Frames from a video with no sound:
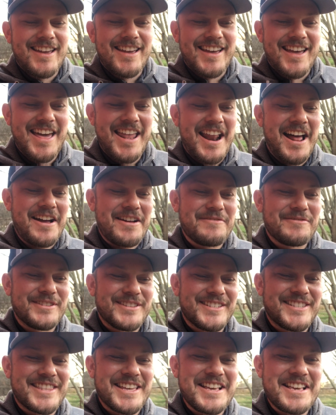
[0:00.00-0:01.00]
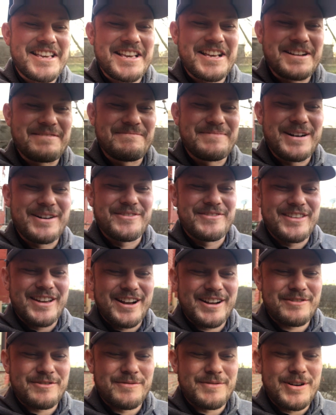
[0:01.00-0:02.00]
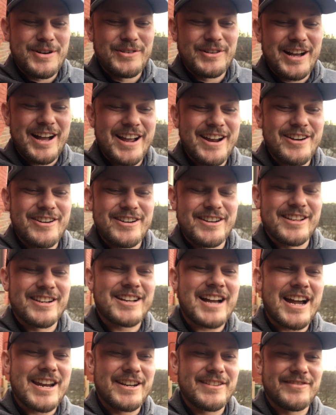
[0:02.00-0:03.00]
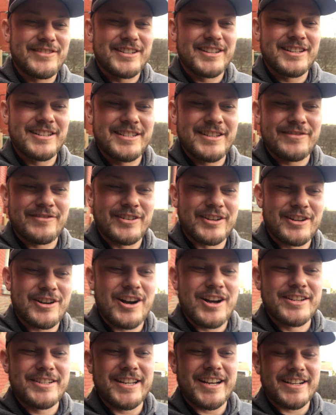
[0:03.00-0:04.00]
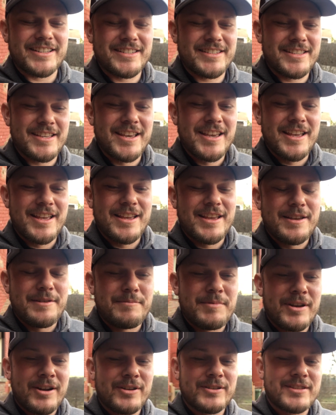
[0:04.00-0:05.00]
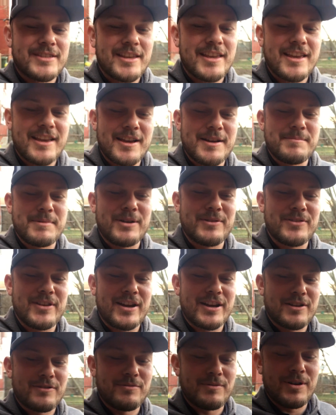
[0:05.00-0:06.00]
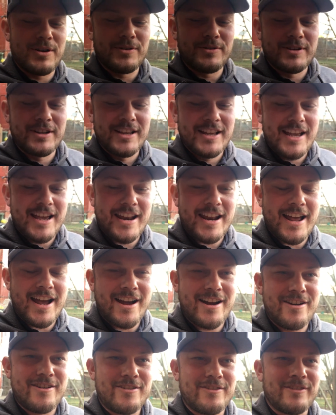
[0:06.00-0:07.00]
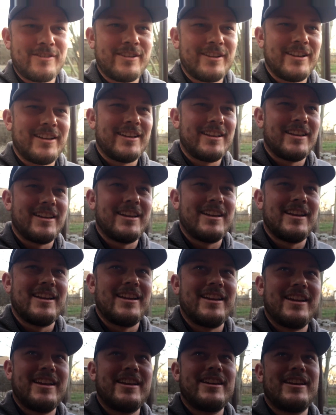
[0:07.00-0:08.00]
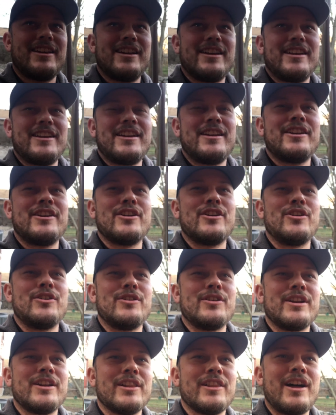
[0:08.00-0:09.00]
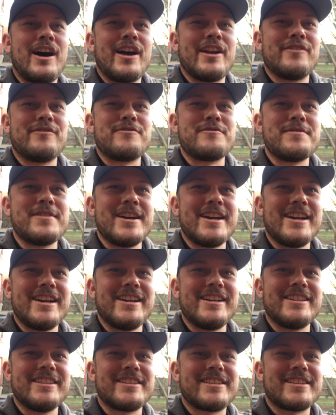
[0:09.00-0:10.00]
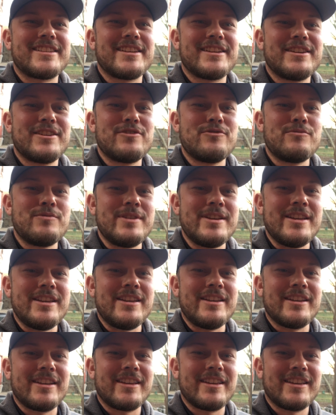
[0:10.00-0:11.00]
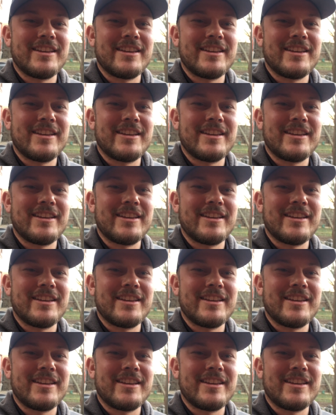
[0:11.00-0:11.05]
And I was thinking about that quote. I heard it kind of in a different context, but I was thinking about that quote and how, in a lot of ways, we